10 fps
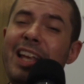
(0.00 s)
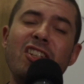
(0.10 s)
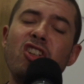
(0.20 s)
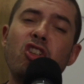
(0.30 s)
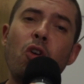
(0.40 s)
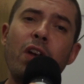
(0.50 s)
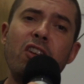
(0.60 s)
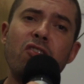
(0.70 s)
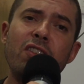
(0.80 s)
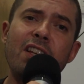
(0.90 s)
He's just not
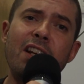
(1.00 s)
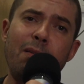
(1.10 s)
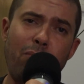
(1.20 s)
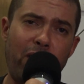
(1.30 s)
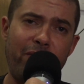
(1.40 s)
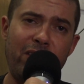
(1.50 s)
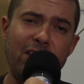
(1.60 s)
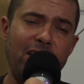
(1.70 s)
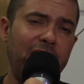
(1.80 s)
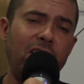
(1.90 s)
interested in it,
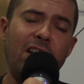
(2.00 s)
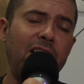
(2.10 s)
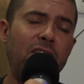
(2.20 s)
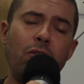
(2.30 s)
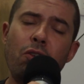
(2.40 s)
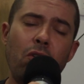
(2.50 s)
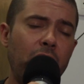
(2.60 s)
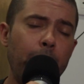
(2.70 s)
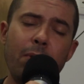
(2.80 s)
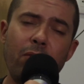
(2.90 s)
bruv. You're not
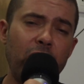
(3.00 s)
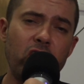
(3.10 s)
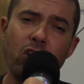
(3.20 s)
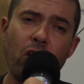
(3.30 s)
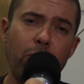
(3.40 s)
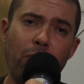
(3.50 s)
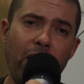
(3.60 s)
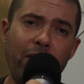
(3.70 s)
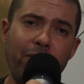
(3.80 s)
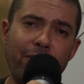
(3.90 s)
coming on the show, bruv.